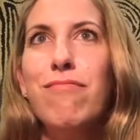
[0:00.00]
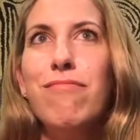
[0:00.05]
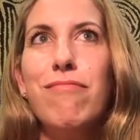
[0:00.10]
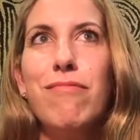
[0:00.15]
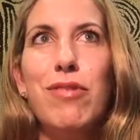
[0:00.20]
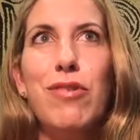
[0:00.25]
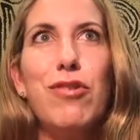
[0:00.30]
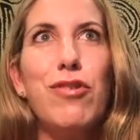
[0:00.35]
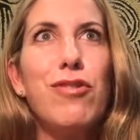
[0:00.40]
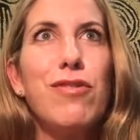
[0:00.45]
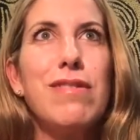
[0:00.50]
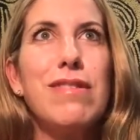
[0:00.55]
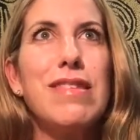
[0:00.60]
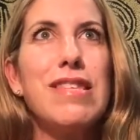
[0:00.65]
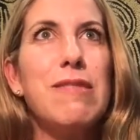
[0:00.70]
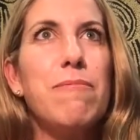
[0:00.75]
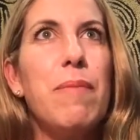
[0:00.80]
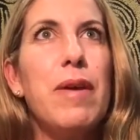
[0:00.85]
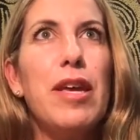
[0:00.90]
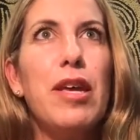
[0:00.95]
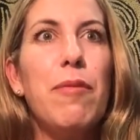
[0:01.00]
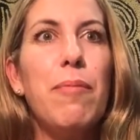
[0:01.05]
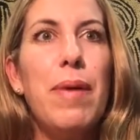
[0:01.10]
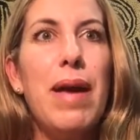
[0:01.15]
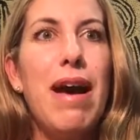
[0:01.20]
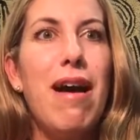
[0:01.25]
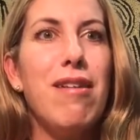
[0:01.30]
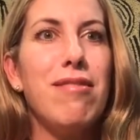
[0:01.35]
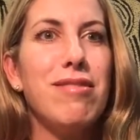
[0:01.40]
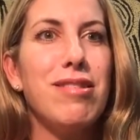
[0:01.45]
you couldn't speak
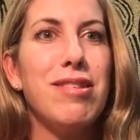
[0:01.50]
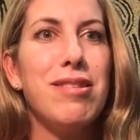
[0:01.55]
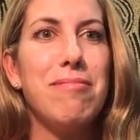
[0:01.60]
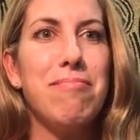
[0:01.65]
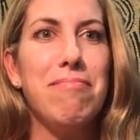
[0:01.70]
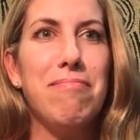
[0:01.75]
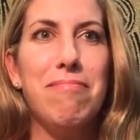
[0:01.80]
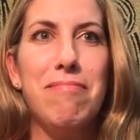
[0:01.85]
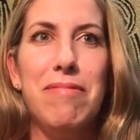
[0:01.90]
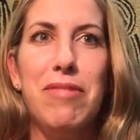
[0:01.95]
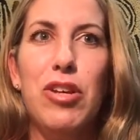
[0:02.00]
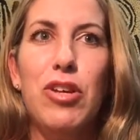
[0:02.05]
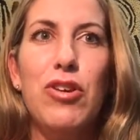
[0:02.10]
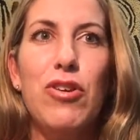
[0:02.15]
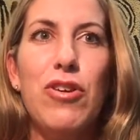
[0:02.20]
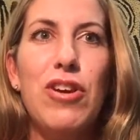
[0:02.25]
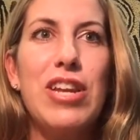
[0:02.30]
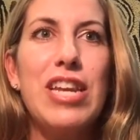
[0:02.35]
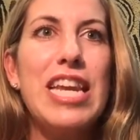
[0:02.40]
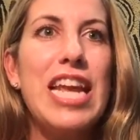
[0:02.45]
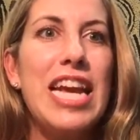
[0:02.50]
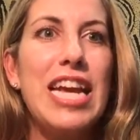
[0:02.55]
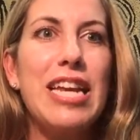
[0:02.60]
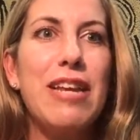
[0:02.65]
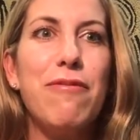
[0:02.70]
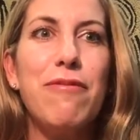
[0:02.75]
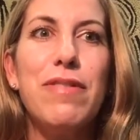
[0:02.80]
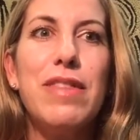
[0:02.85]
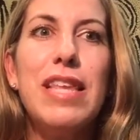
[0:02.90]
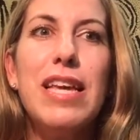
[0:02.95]
about,
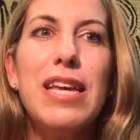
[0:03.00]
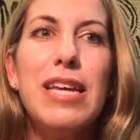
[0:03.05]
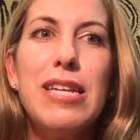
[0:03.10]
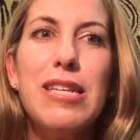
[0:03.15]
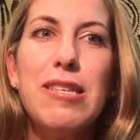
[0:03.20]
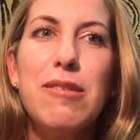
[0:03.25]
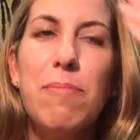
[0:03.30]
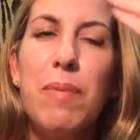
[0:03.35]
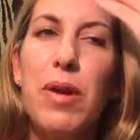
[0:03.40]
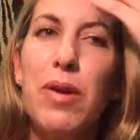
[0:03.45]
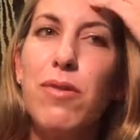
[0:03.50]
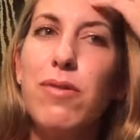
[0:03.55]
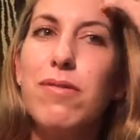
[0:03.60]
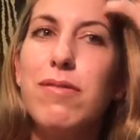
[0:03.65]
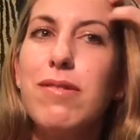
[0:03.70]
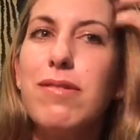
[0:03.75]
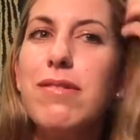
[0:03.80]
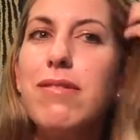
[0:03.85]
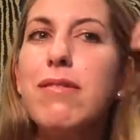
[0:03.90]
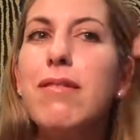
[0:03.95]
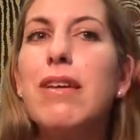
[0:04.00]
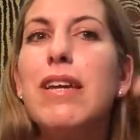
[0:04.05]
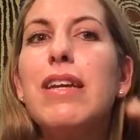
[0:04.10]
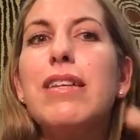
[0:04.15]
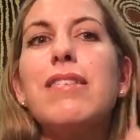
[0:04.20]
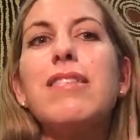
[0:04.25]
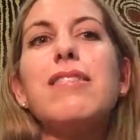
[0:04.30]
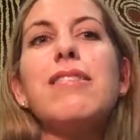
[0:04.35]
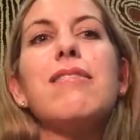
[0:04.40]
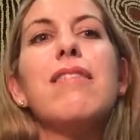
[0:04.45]
negative things because
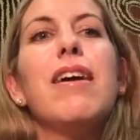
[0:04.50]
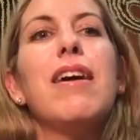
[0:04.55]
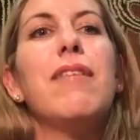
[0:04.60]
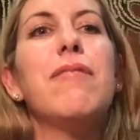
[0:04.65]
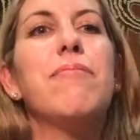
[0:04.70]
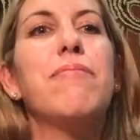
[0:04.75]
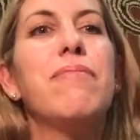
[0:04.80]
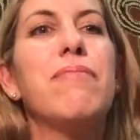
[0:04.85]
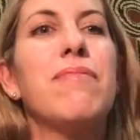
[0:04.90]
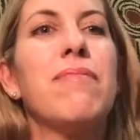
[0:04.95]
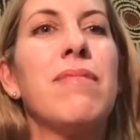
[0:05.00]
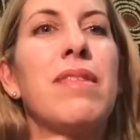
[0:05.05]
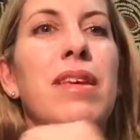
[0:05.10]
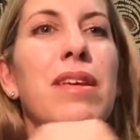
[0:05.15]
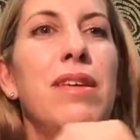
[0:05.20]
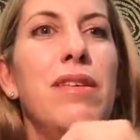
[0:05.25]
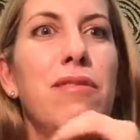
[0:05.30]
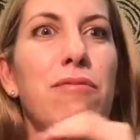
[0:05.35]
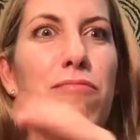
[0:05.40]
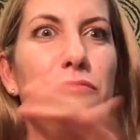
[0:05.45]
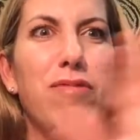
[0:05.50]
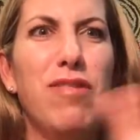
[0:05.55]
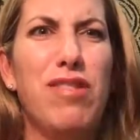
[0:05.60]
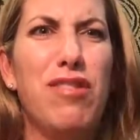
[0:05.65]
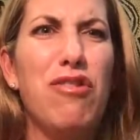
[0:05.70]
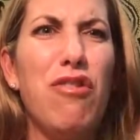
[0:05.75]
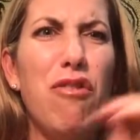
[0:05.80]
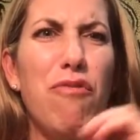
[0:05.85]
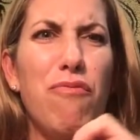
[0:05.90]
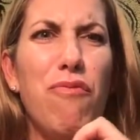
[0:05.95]
it was
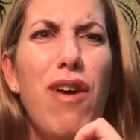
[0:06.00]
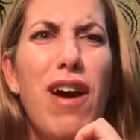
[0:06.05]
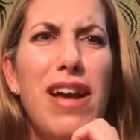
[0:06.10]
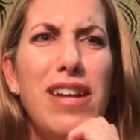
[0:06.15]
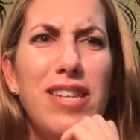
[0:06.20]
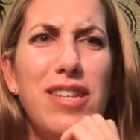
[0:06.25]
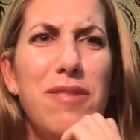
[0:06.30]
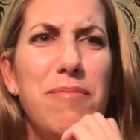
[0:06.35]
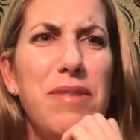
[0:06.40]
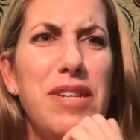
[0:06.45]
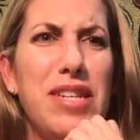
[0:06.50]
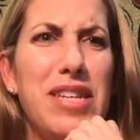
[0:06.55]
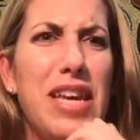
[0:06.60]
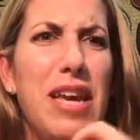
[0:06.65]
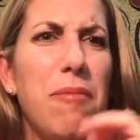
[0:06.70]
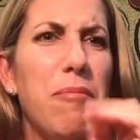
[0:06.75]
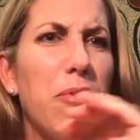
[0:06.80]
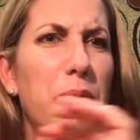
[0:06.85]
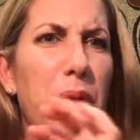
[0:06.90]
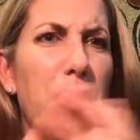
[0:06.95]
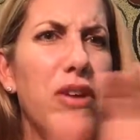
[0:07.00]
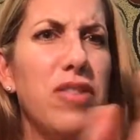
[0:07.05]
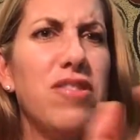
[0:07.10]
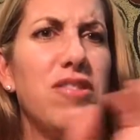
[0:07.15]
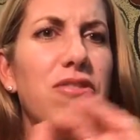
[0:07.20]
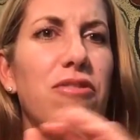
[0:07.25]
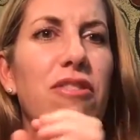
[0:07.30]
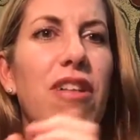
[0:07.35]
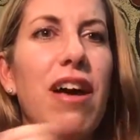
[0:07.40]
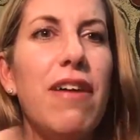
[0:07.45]
not right. You're meant to keep your
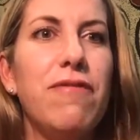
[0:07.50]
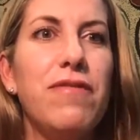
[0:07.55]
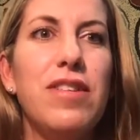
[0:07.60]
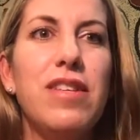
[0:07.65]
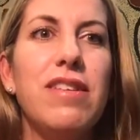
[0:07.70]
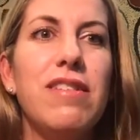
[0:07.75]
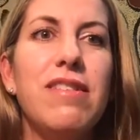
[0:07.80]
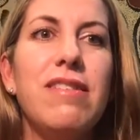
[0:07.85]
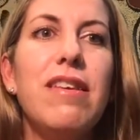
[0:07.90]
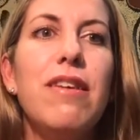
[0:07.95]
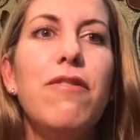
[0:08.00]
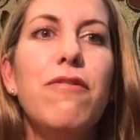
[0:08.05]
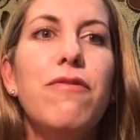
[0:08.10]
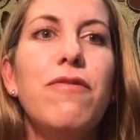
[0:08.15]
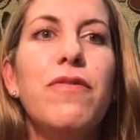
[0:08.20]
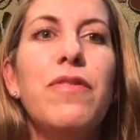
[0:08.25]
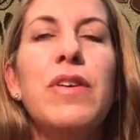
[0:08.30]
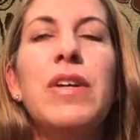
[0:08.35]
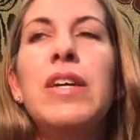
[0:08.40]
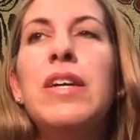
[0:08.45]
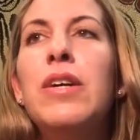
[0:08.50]
personal life to yourself.